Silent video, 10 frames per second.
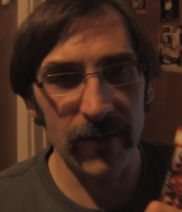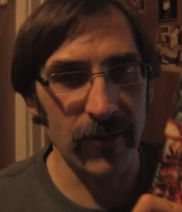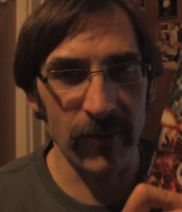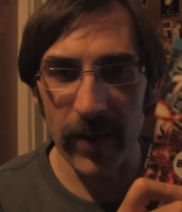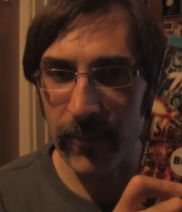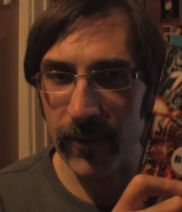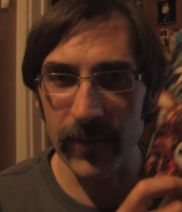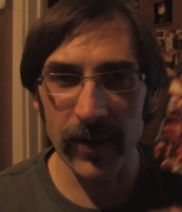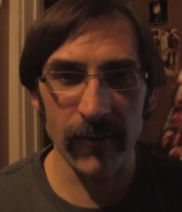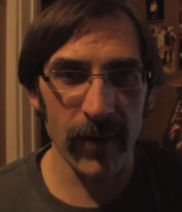is a great
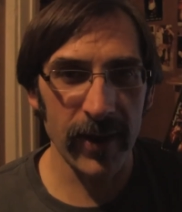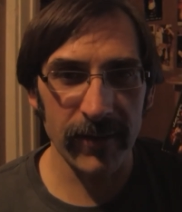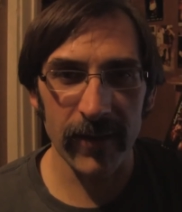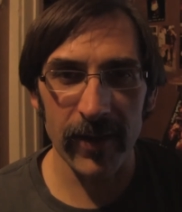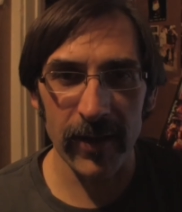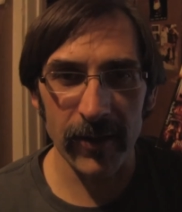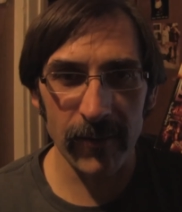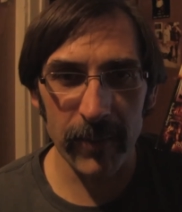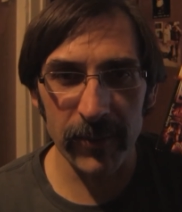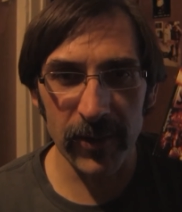movie, a great
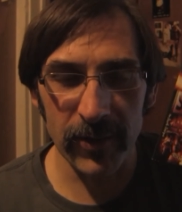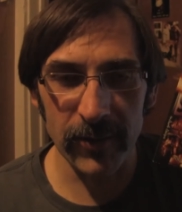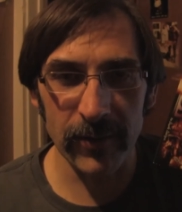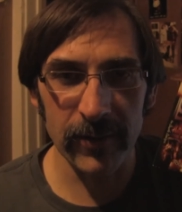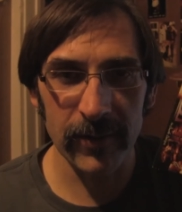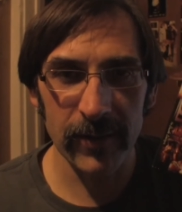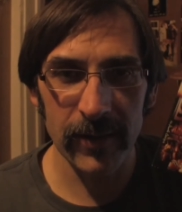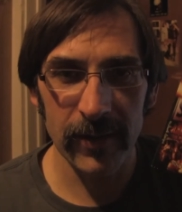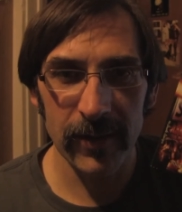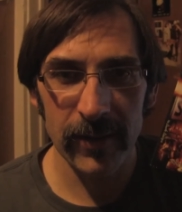great political
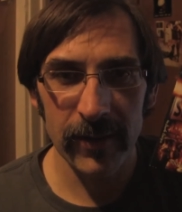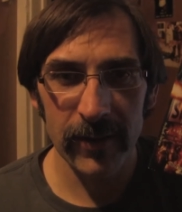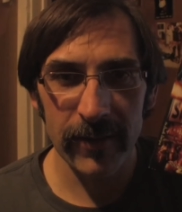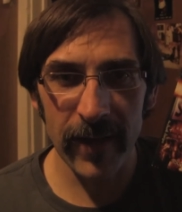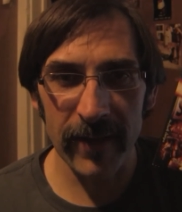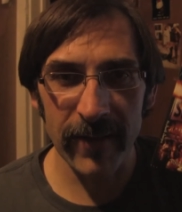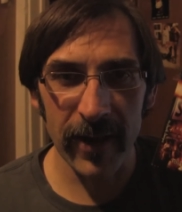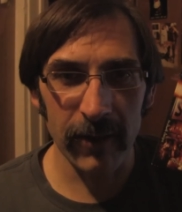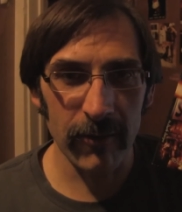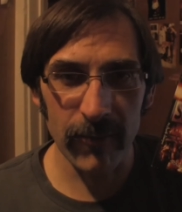
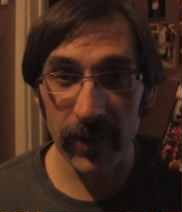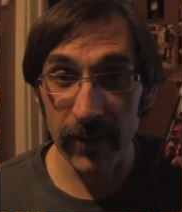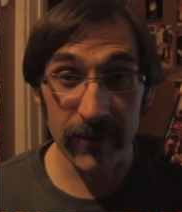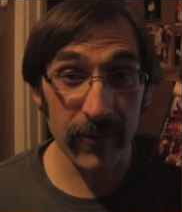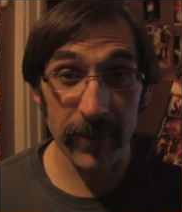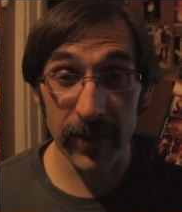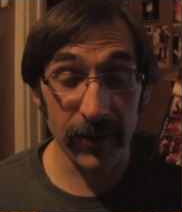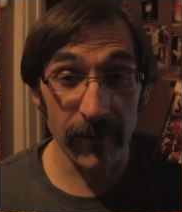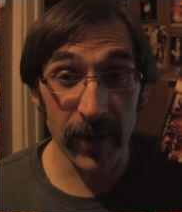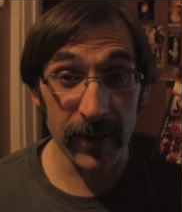satire, as well as just being a
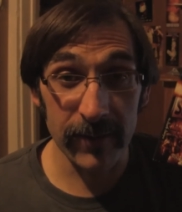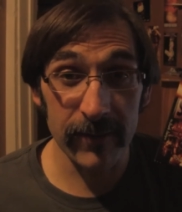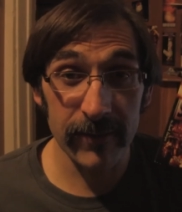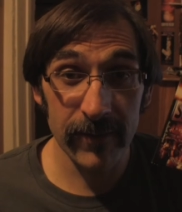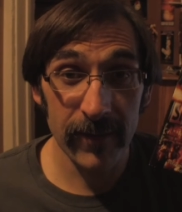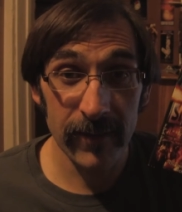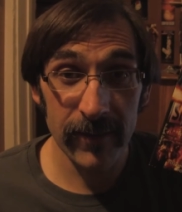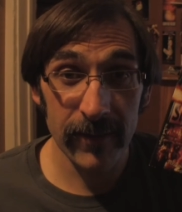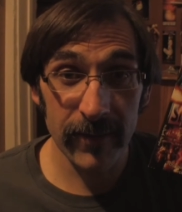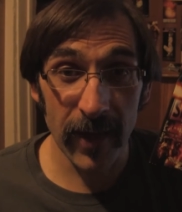great
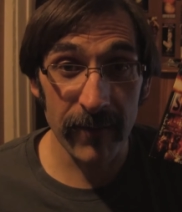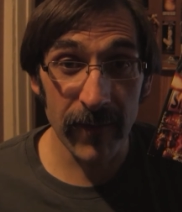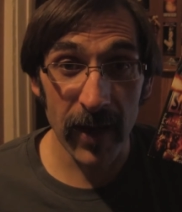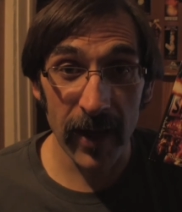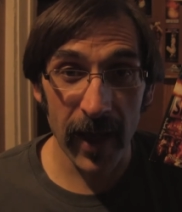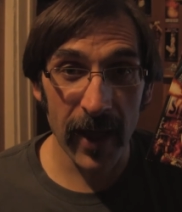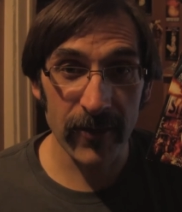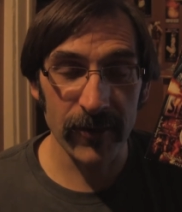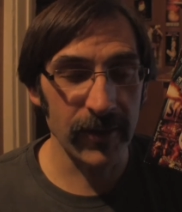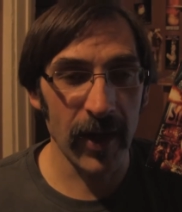sci-fi
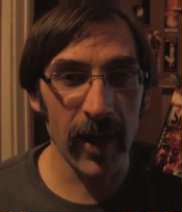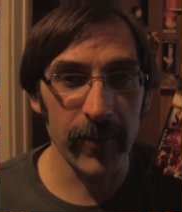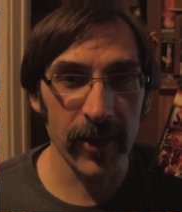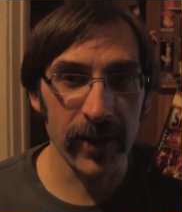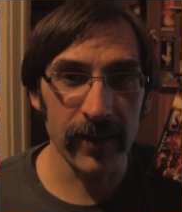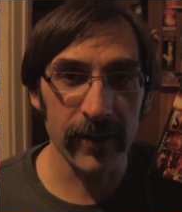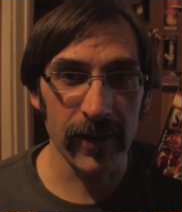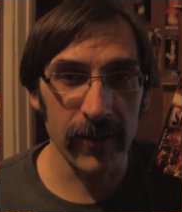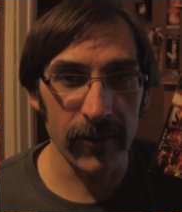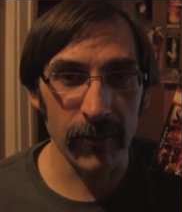action comedy,
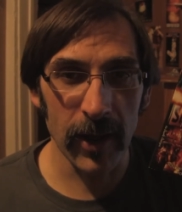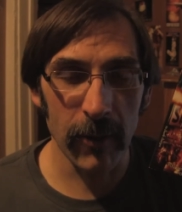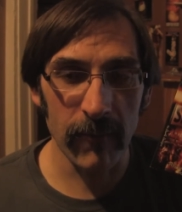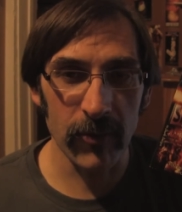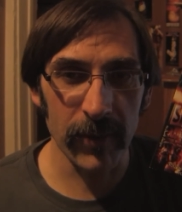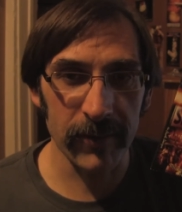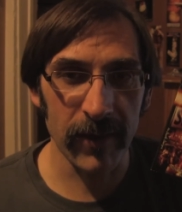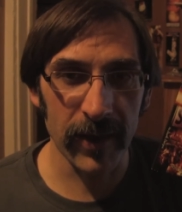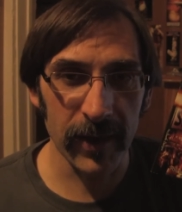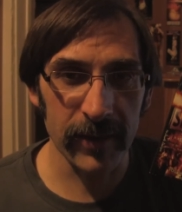however you want to
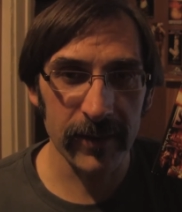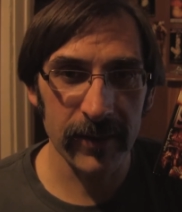take it.